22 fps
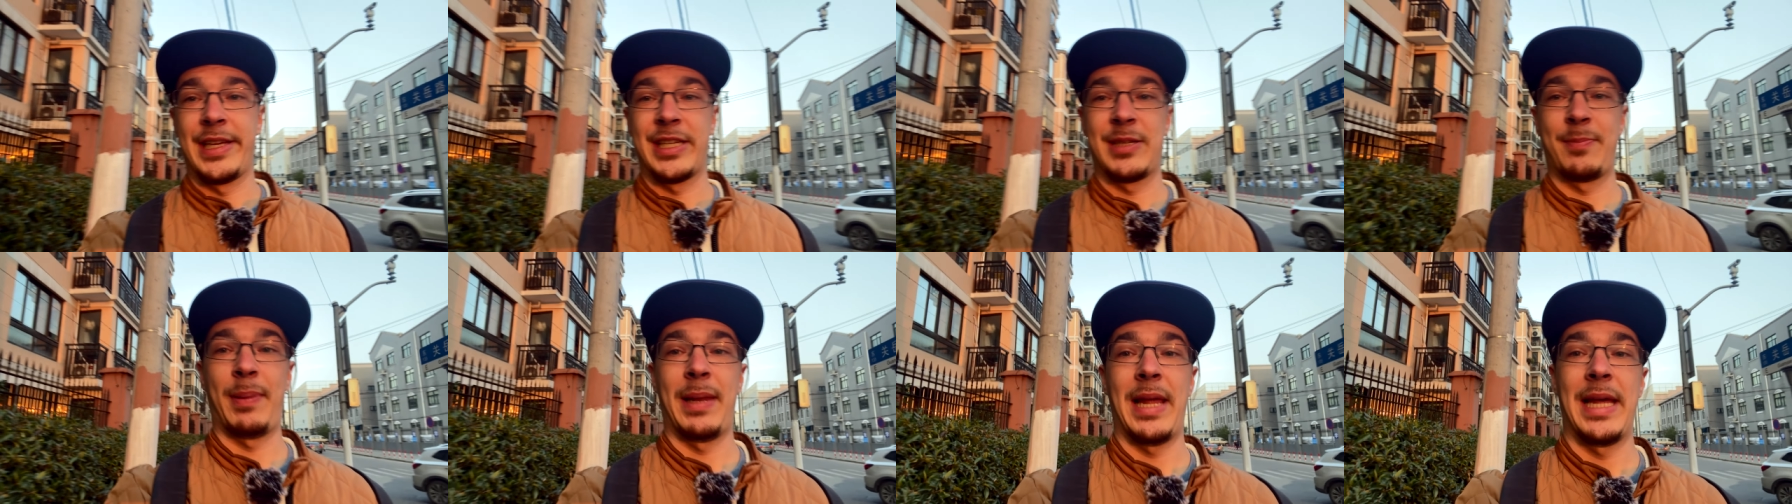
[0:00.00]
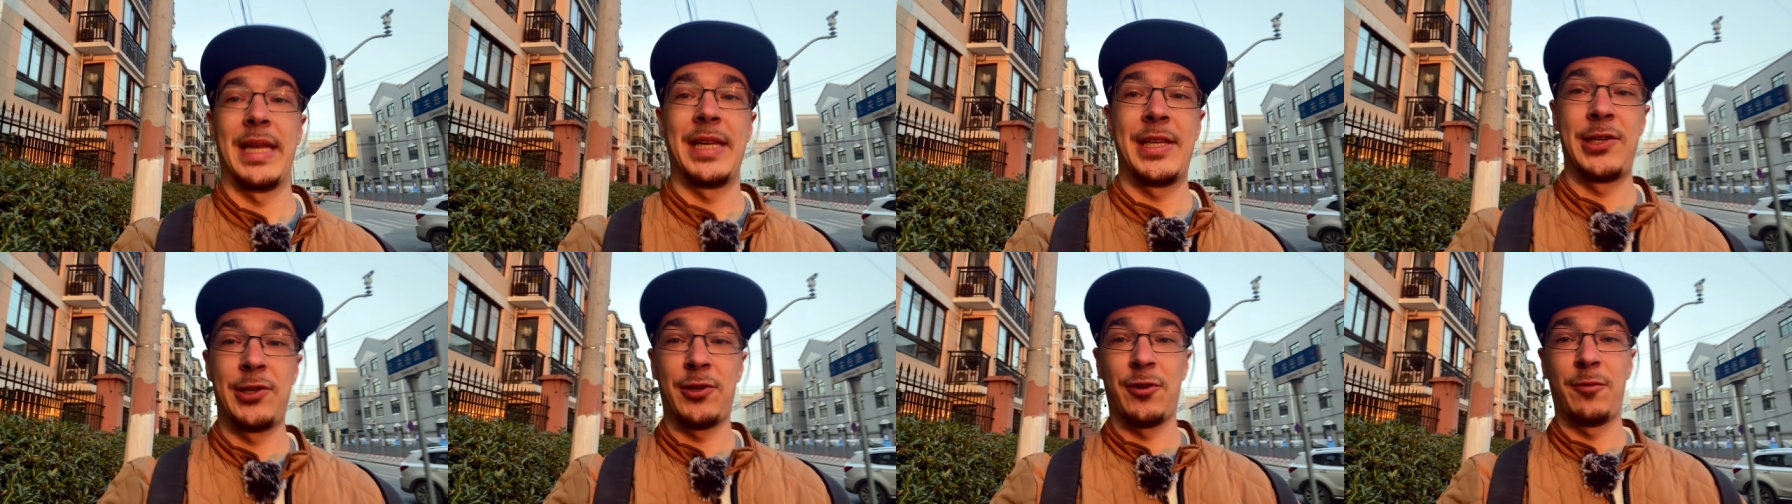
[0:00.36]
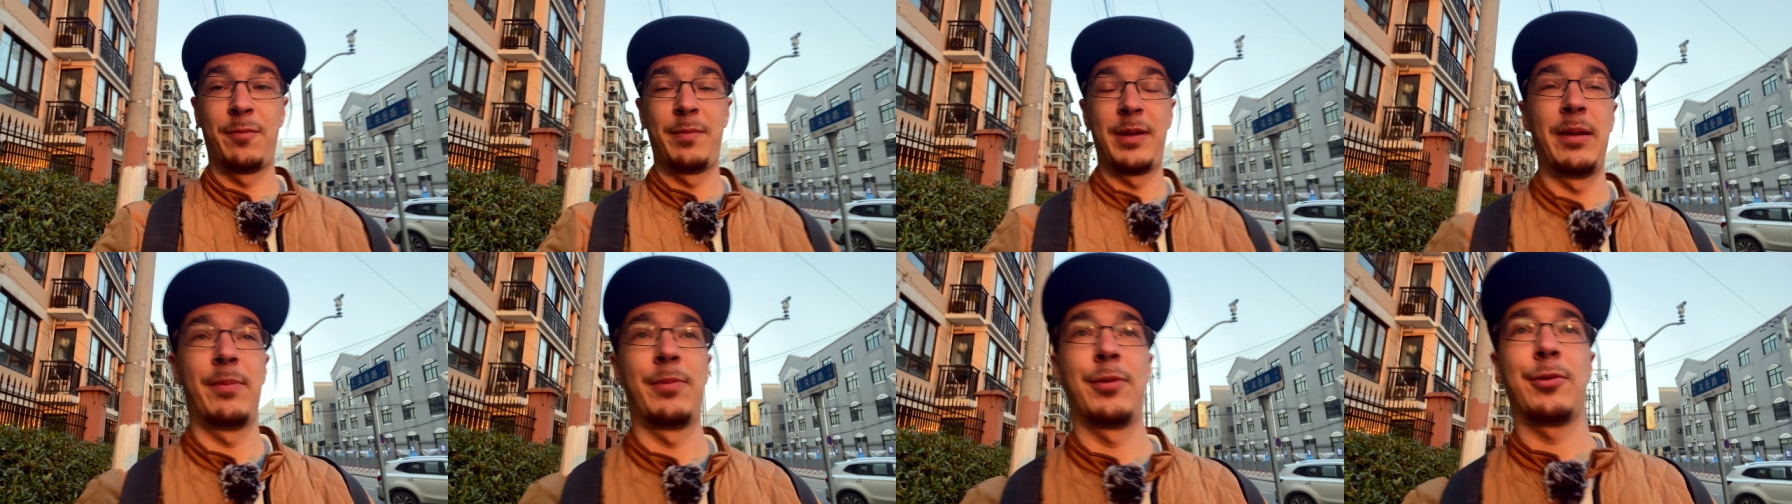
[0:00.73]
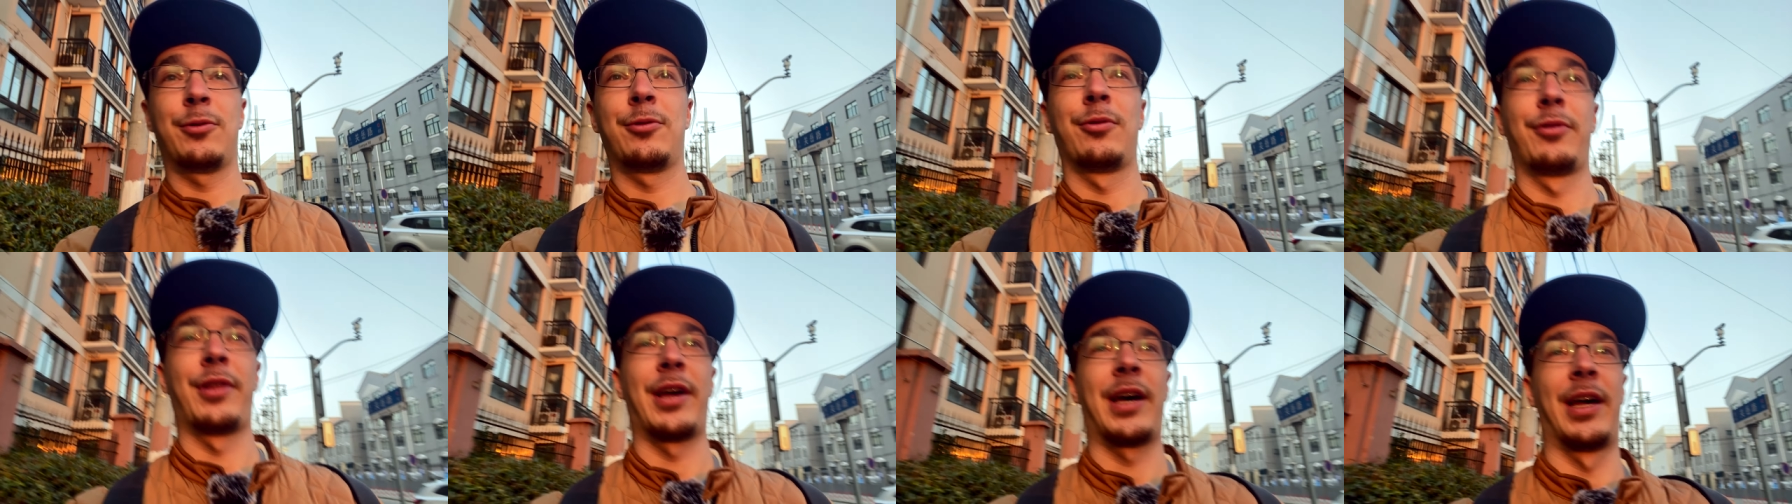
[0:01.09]
plenty of
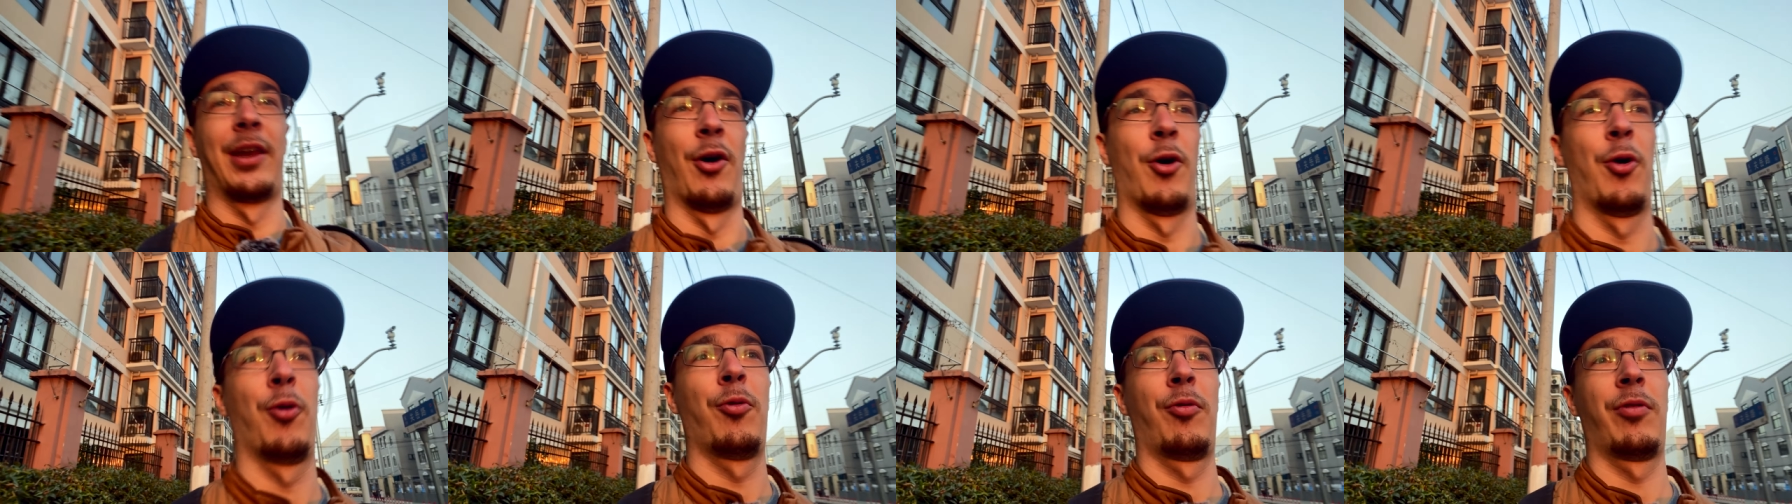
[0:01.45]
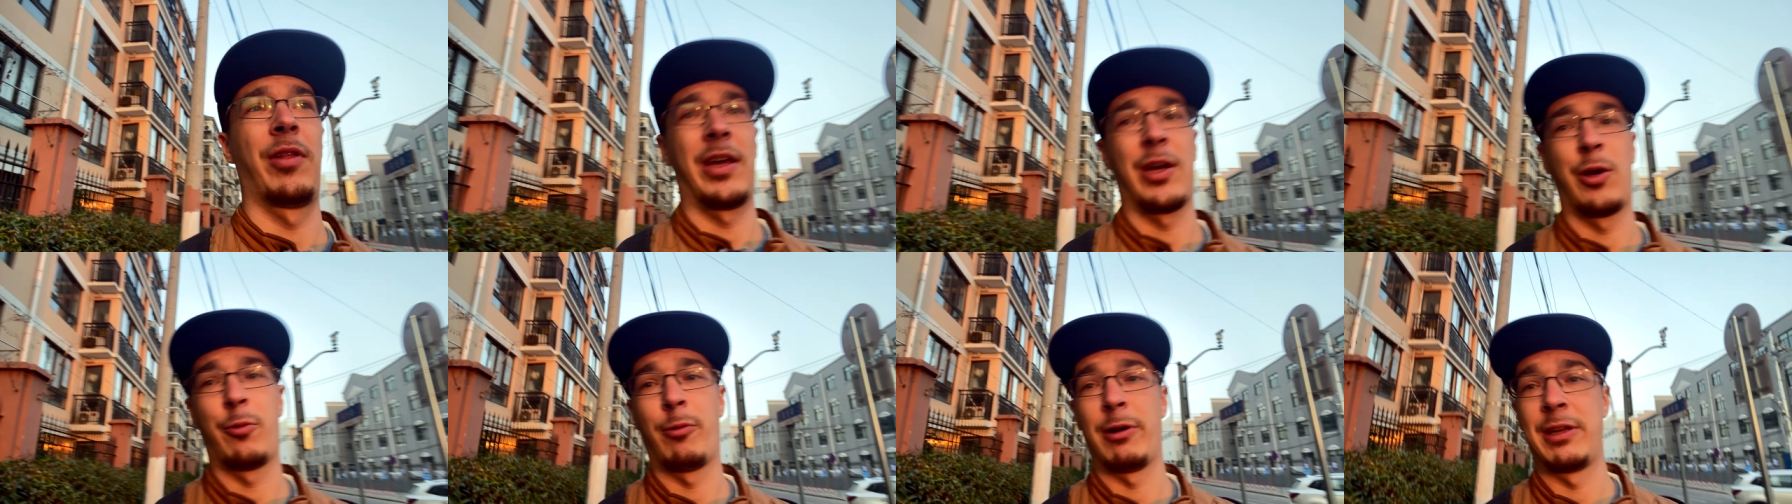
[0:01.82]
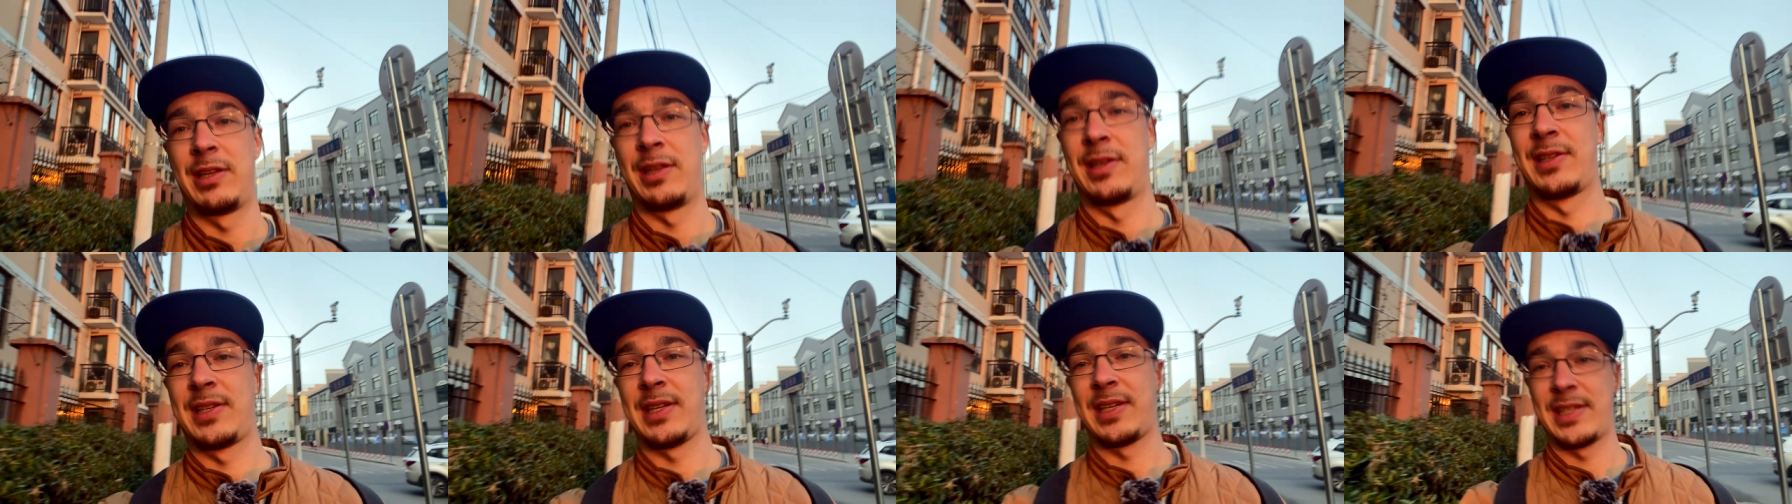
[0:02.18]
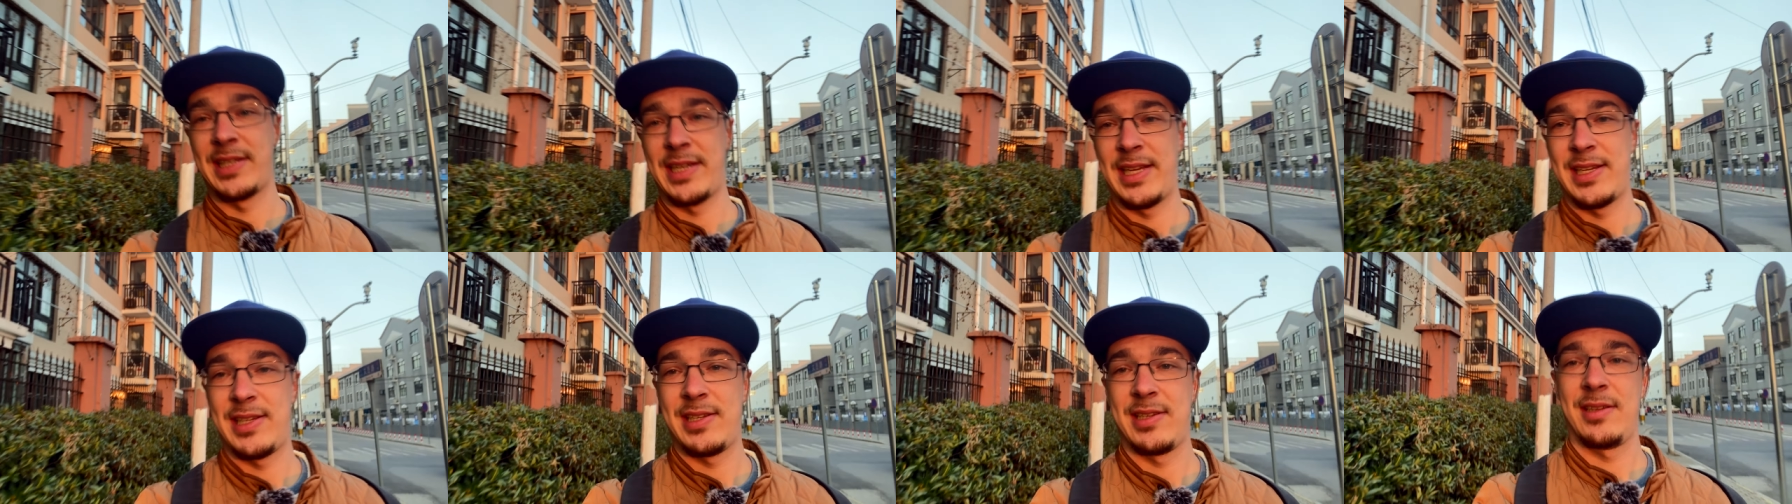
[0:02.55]
people that owe their quitting
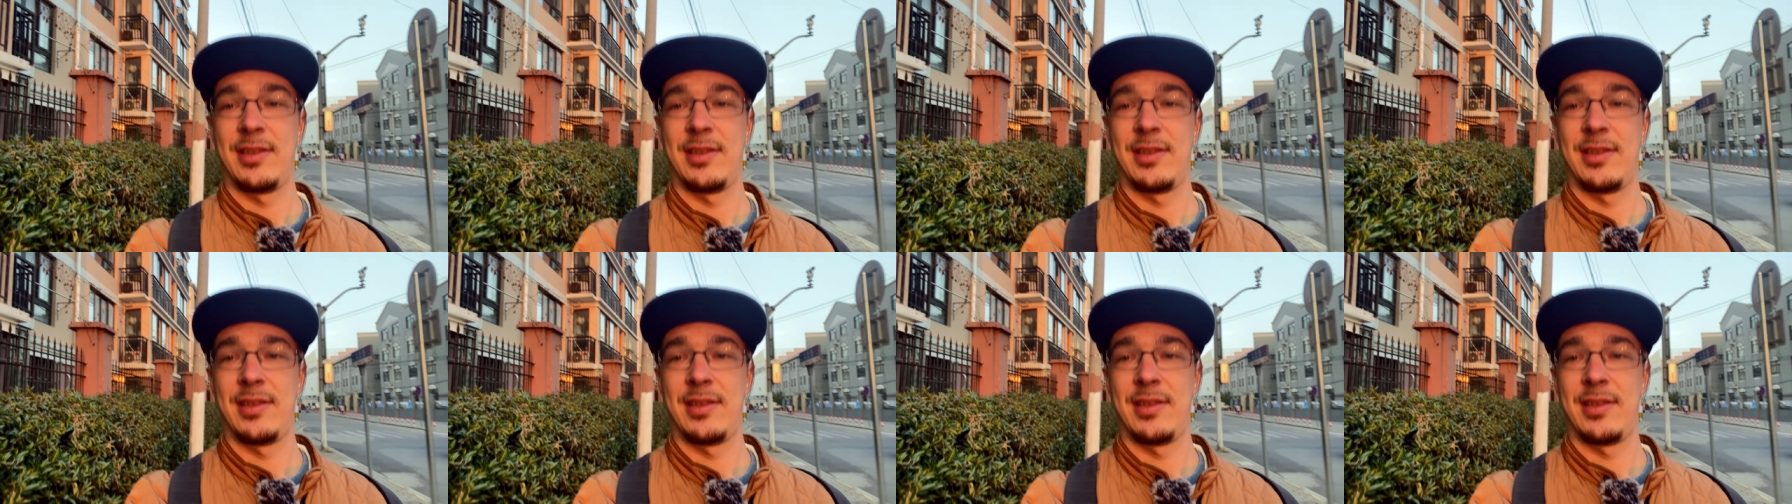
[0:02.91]
success